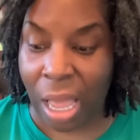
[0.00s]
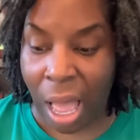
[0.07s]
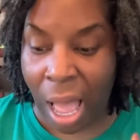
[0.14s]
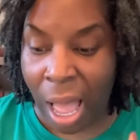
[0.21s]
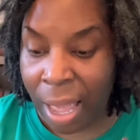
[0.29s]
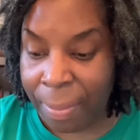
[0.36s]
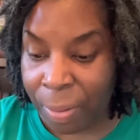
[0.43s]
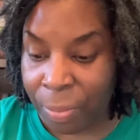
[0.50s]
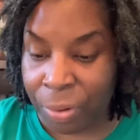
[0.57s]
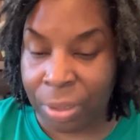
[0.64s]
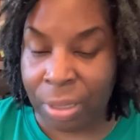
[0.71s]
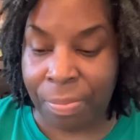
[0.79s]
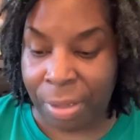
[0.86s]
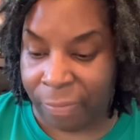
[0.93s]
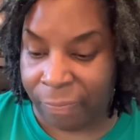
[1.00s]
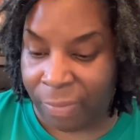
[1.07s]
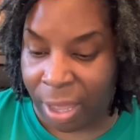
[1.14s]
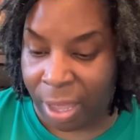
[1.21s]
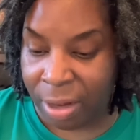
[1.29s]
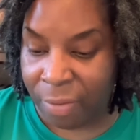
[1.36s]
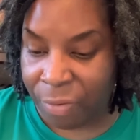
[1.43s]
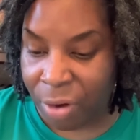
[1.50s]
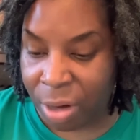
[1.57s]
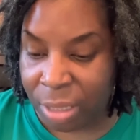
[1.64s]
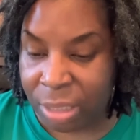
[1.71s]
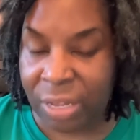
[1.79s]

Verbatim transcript: I'm a really big fan of hers,